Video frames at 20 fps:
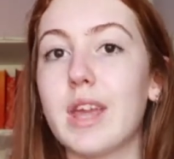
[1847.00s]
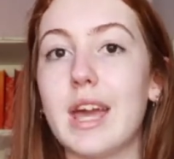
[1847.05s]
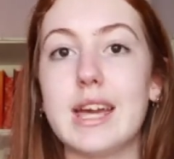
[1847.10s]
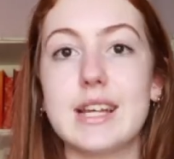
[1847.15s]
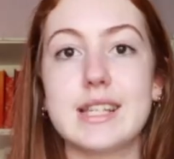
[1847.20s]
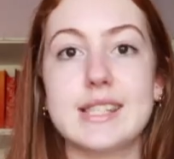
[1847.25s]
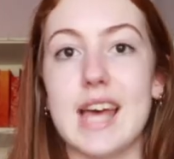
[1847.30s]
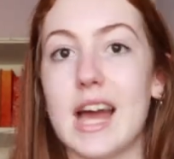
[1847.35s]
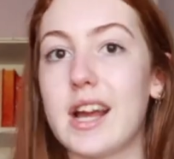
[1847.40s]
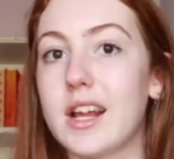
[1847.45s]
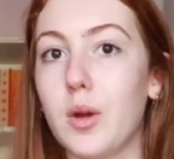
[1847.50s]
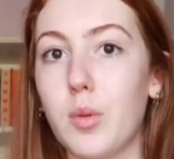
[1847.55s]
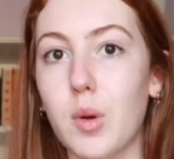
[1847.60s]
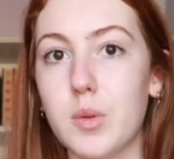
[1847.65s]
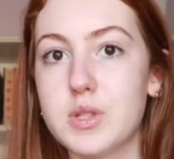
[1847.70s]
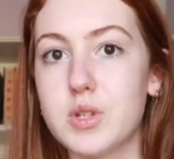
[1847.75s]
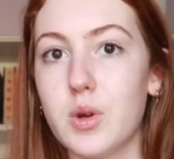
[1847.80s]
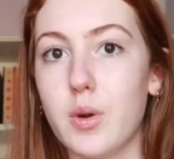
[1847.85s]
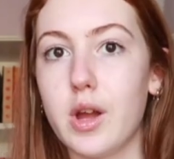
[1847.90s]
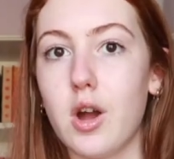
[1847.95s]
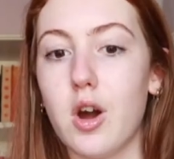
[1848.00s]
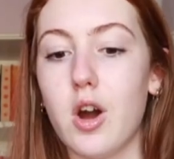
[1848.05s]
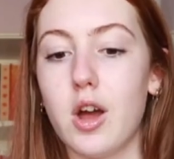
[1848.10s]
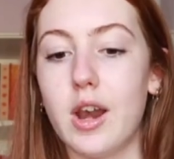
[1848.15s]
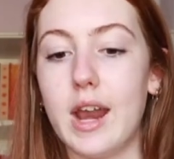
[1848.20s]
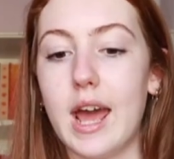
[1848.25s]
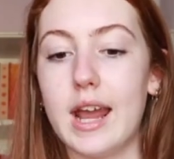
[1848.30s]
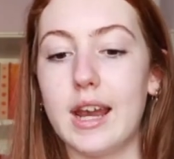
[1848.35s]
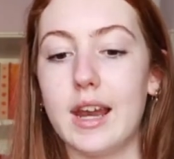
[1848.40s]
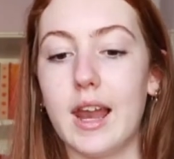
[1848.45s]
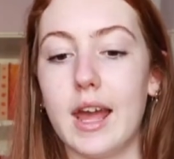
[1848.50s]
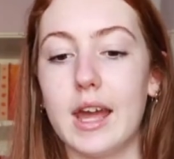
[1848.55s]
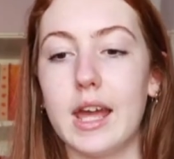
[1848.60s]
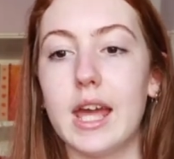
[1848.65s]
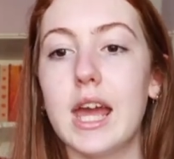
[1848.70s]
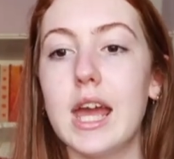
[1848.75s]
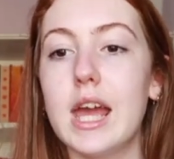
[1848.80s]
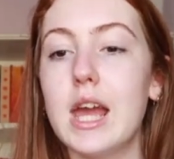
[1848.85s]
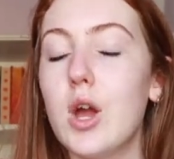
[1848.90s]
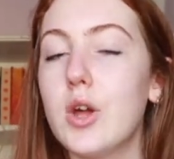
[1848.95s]
exactly what was going on and like
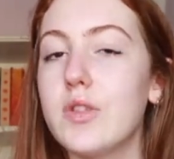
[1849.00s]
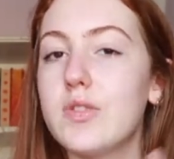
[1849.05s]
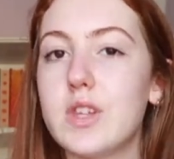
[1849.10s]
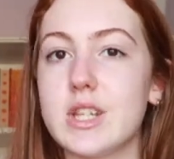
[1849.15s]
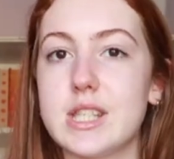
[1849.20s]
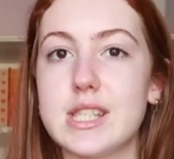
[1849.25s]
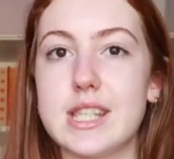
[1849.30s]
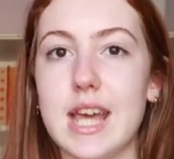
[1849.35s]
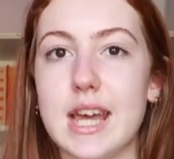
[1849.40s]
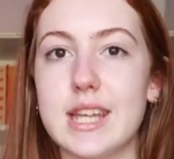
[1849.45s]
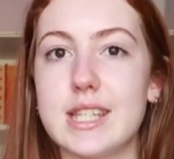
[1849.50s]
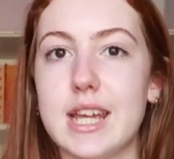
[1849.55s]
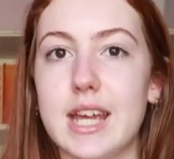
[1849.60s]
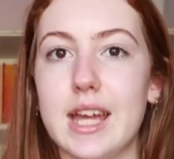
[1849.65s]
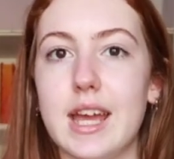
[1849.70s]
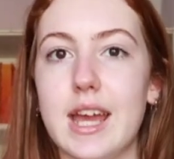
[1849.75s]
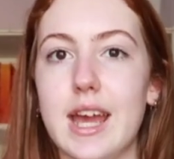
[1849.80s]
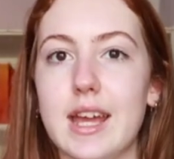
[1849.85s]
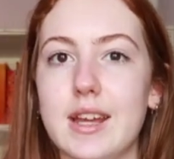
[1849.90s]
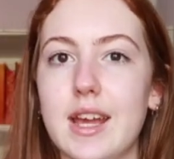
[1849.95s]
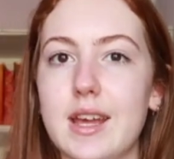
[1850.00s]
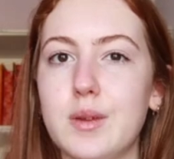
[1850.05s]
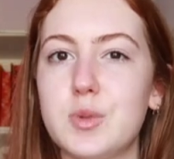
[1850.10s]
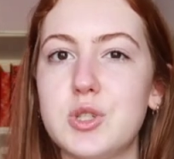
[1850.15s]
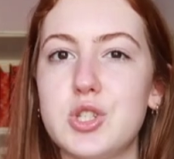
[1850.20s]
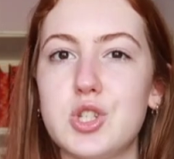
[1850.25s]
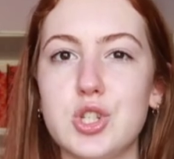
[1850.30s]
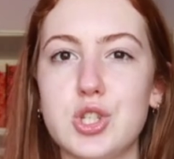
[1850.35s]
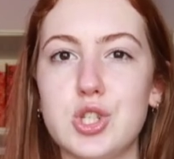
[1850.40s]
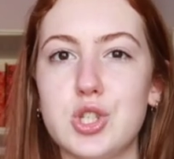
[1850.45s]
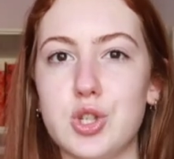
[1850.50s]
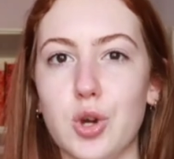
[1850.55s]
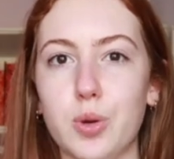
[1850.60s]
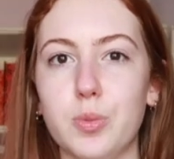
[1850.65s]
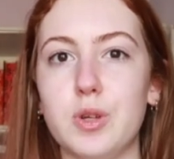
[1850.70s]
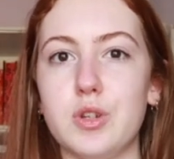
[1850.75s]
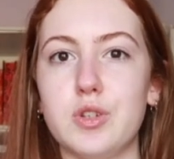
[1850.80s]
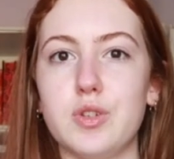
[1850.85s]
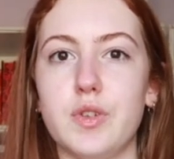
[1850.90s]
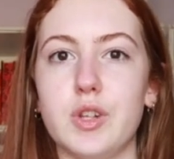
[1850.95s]
the setting, and it was just so
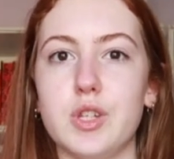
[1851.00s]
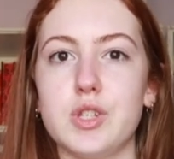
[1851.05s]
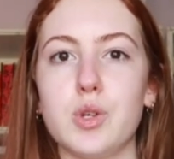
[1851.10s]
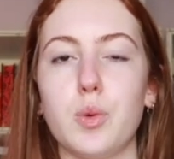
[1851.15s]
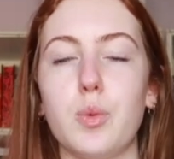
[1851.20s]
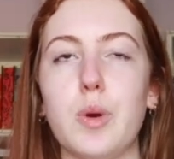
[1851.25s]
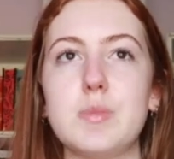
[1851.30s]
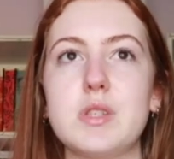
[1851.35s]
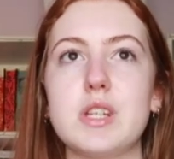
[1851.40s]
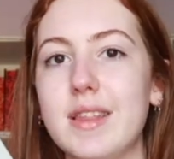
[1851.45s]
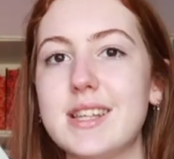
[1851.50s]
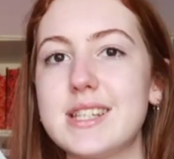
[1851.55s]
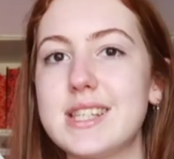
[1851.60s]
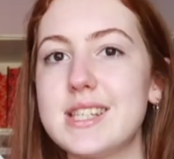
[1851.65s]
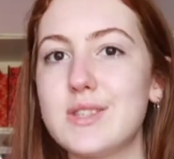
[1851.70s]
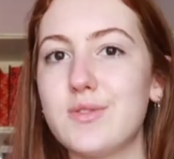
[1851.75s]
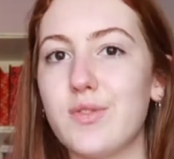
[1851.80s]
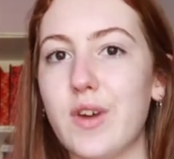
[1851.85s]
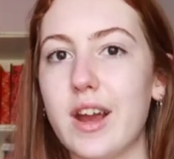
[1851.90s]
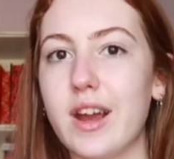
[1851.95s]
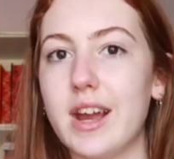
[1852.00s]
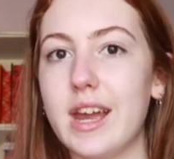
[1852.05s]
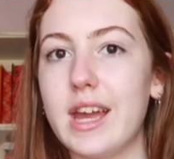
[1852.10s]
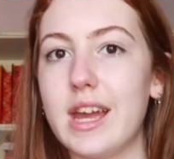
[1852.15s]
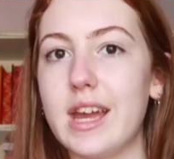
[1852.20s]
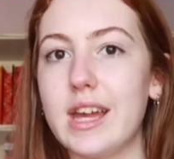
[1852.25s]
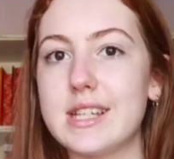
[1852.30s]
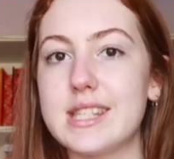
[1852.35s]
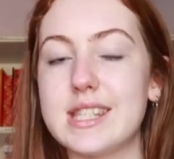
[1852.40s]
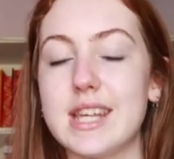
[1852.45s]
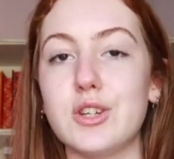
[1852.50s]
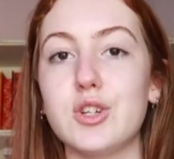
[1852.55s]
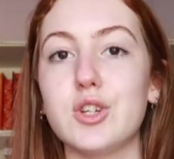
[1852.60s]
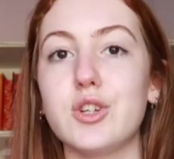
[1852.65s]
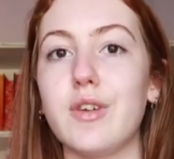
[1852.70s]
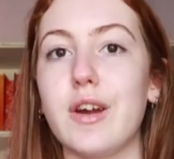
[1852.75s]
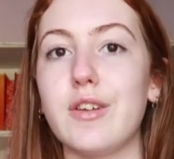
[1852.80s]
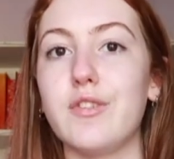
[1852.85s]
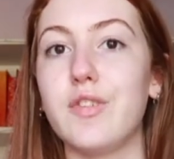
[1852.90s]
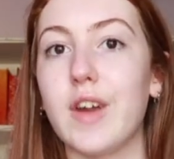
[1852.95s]
beautiful and so whimsical. And this is very centered
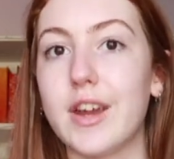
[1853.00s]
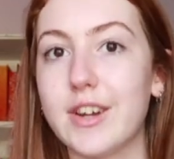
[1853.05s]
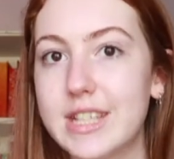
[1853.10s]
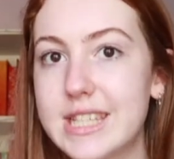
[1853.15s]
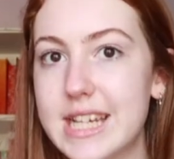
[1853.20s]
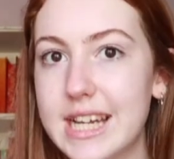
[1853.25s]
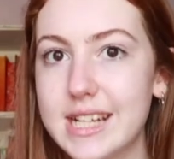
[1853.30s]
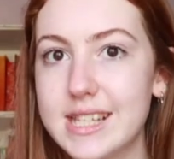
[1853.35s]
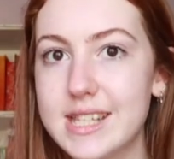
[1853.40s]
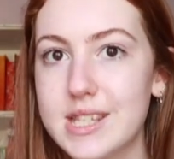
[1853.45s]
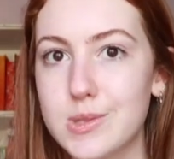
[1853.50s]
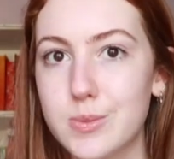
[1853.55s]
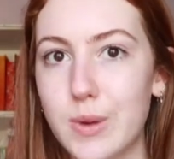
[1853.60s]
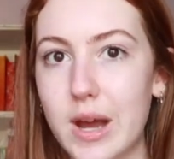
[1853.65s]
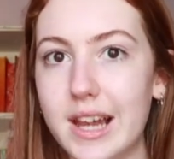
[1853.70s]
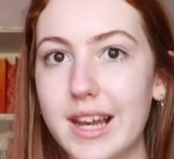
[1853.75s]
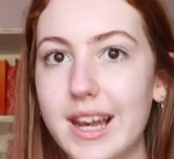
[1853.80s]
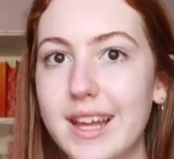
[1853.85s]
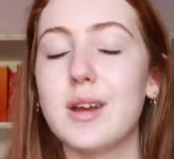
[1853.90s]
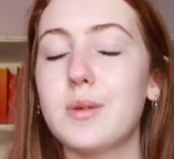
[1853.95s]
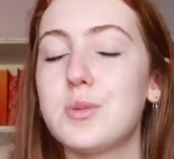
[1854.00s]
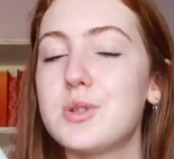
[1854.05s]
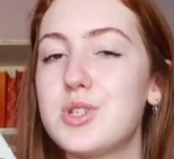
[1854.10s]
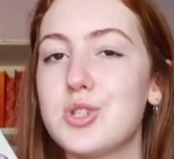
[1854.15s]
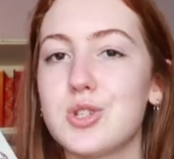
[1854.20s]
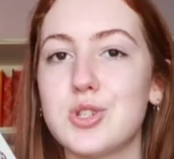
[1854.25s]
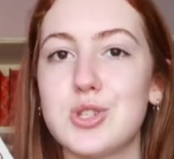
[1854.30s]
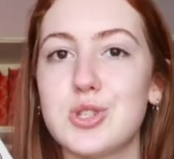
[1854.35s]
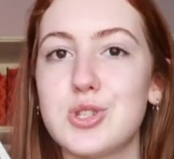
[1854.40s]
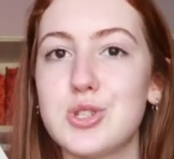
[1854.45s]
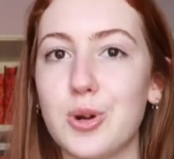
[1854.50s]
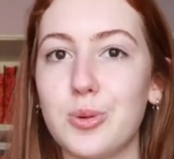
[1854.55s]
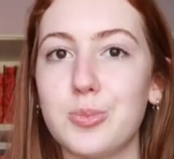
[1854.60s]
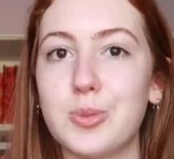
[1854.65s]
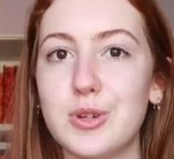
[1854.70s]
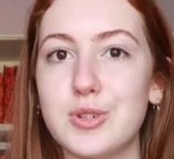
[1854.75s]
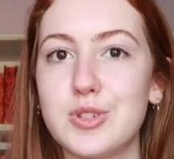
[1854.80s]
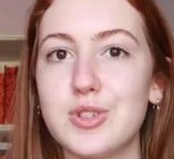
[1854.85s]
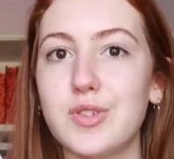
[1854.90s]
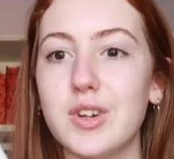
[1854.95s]
around fairy tales as well, and it was just so
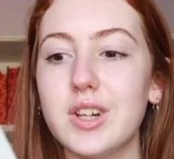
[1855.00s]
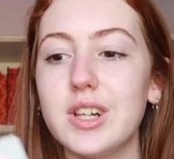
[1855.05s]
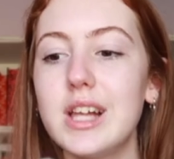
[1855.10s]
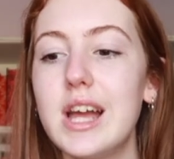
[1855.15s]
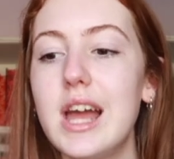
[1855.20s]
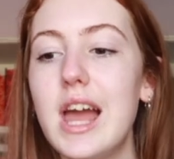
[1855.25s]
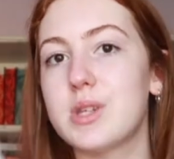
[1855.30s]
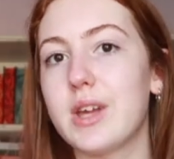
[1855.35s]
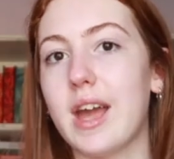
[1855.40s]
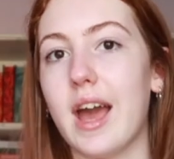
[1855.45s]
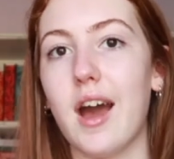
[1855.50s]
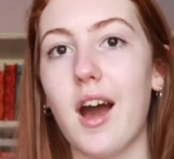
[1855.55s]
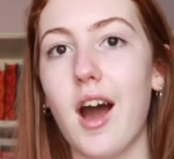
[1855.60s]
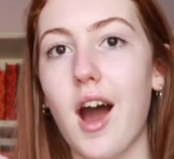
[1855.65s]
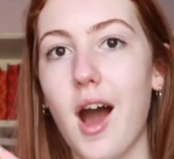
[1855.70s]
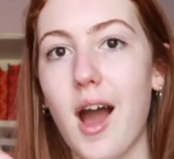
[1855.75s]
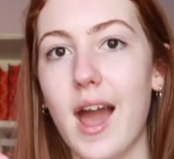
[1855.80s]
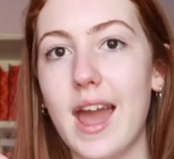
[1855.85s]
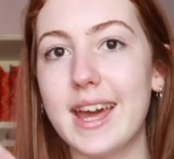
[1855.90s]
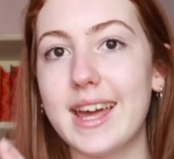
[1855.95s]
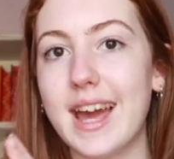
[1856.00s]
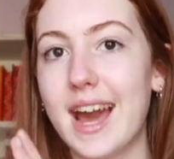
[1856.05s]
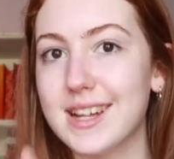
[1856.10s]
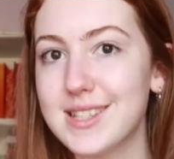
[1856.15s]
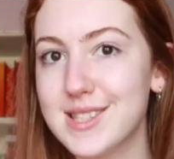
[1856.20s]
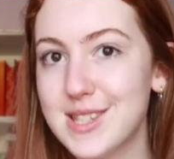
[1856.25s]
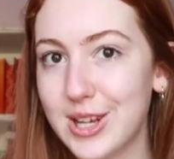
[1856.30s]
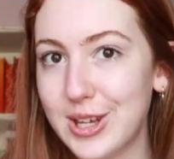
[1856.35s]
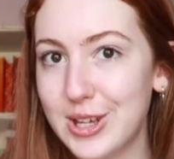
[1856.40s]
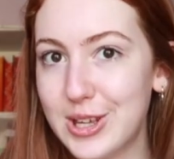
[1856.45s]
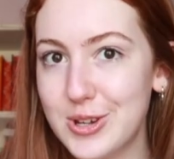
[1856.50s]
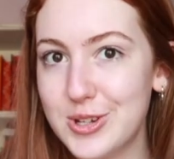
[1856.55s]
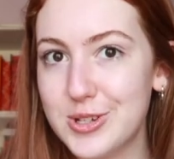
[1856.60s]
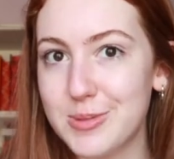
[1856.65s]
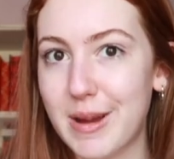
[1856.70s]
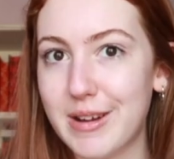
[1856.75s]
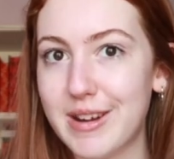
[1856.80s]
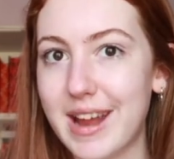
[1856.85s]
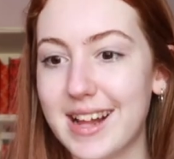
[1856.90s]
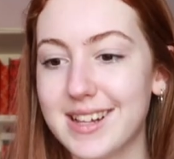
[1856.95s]
beautiful. So yeah, I can't say a huge
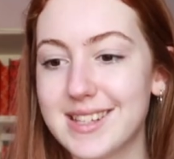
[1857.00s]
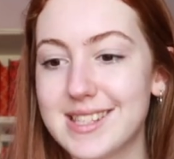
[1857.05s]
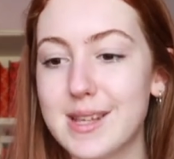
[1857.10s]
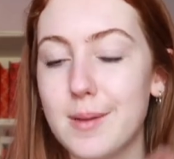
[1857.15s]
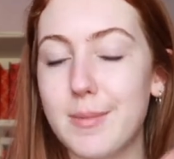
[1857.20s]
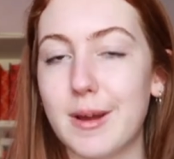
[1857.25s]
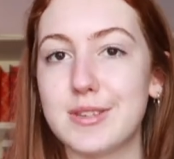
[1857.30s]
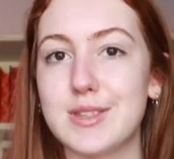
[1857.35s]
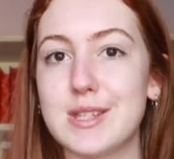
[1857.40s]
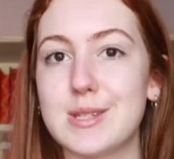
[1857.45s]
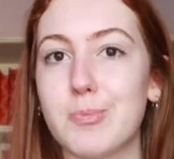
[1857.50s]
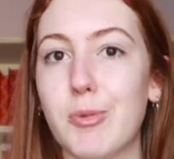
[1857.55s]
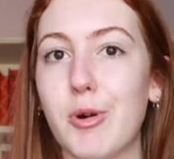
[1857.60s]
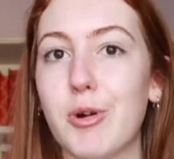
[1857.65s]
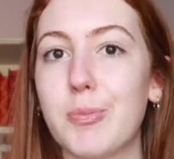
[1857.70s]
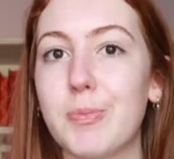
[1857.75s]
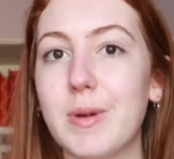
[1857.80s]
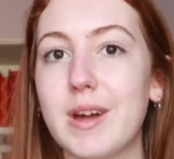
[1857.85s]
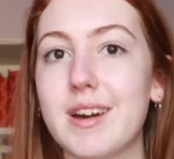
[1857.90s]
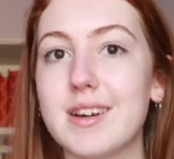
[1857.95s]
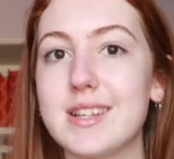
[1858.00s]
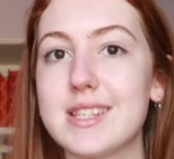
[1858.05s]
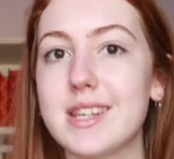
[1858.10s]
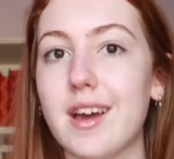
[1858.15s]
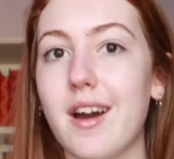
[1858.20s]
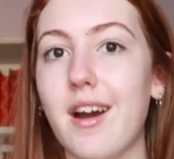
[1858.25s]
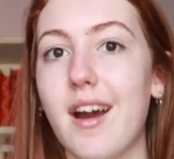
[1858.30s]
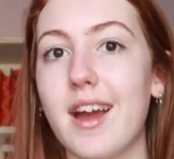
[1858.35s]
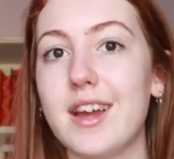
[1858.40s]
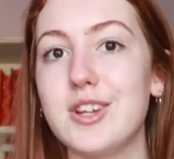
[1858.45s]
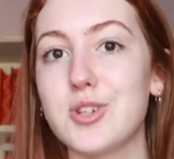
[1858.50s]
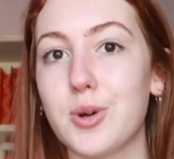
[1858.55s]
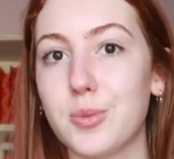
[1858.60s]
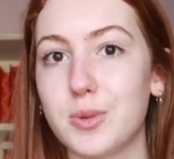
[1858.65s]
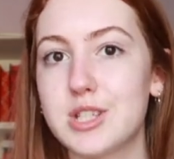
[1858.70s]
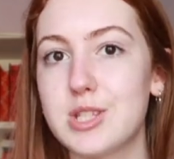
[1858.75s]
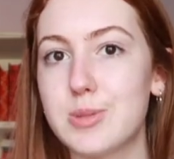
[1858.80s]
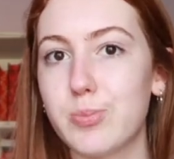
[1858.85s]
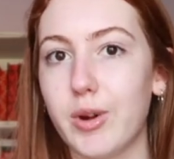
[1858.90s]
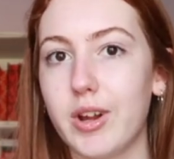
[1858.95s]
amount else about this book because I don't
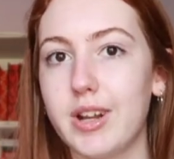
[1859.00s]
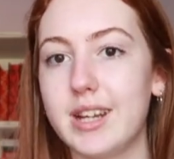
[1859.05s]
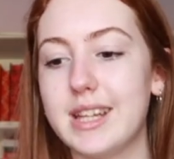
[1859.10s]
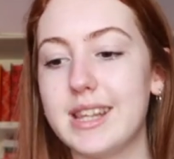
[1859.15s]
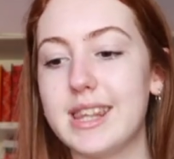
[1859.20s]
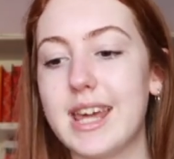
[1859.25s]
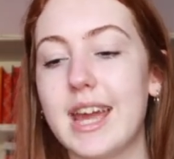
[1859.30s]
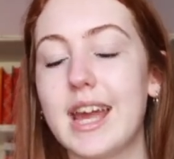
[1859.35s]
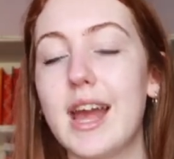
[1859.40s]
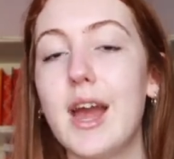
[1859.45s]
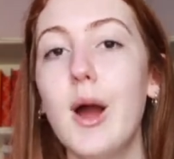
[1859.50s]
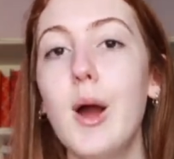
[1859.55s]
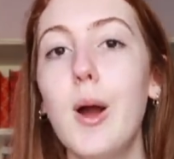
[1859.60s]
want to spoil anything,